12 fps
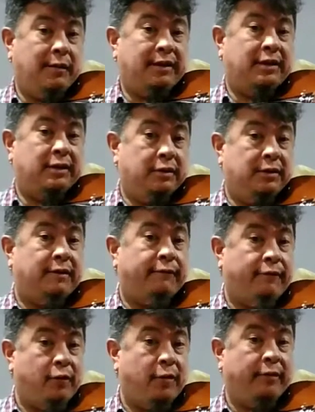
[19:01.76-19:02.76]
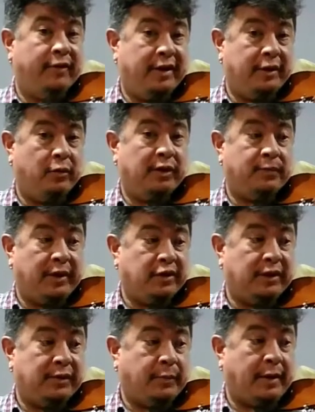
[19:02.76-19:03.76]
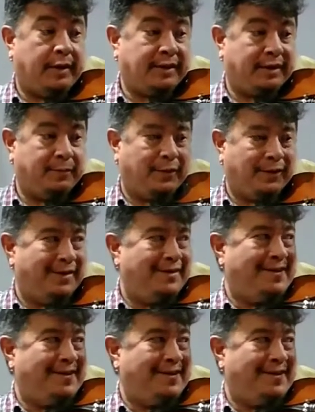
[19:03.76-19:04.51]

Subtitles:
want to use the 4th finger as much as possible.